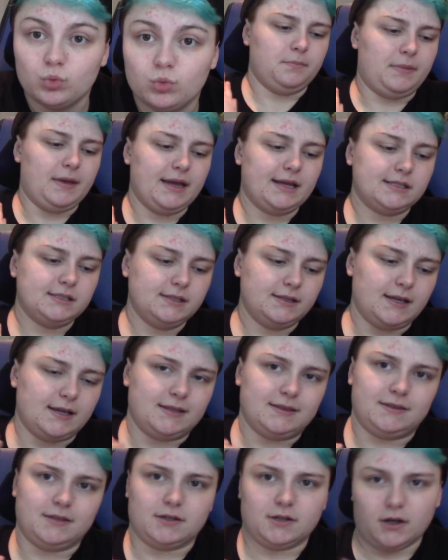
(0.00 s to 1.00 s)
Back to
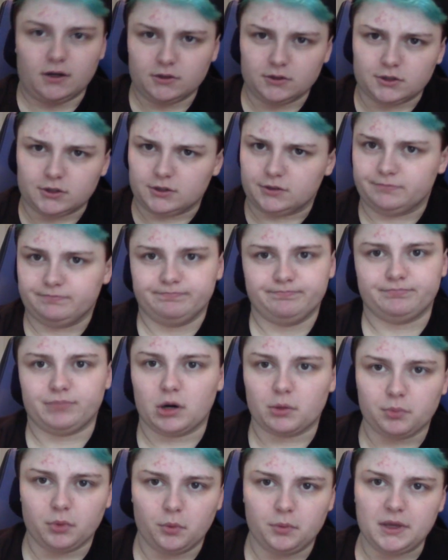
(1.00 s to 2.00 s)
the color
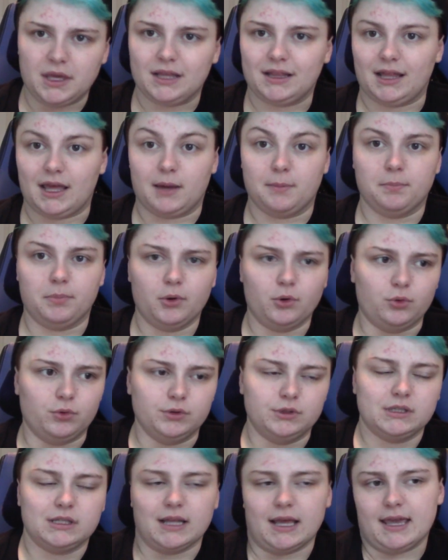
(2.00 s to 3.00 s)
purple being
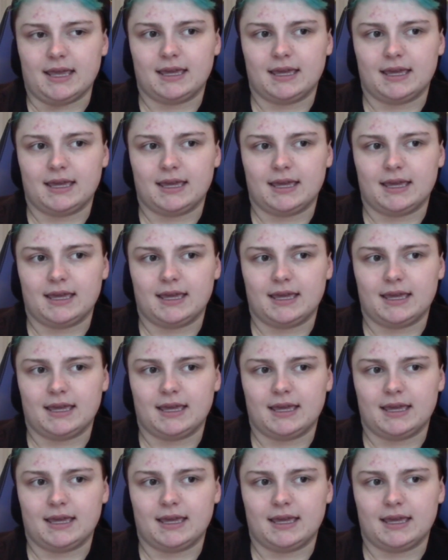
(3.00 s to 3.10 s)
bold,